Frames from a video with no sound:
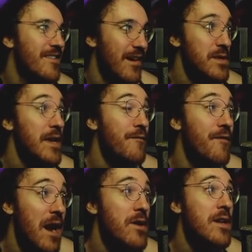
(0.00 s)
That was like
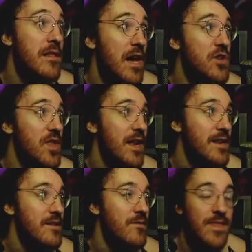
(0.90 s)
very clutch that
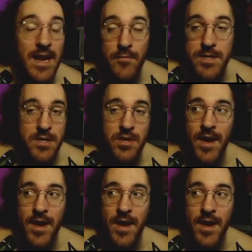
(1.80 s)
I wasn't